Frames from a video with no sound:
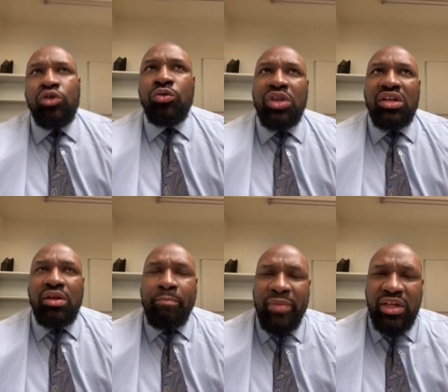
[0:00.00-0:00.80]
you think the
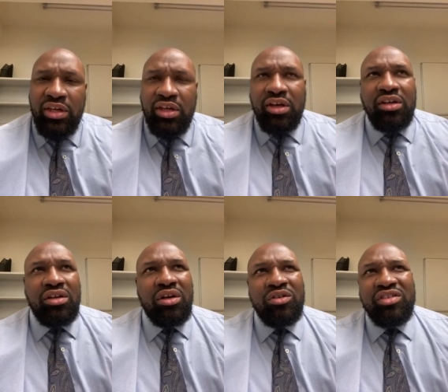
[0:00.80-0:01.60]
media,
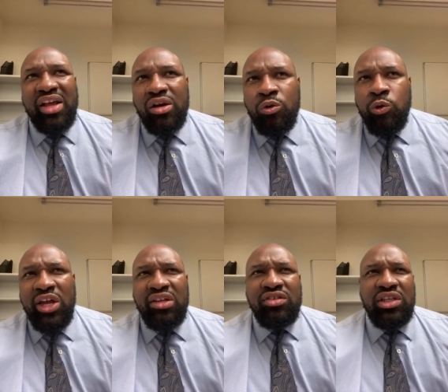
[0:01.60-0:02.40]
it's like
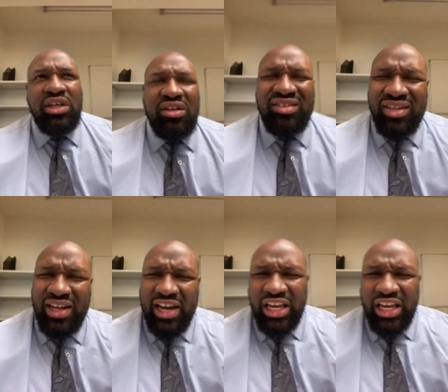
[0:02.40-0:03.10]
crazy and it's a lot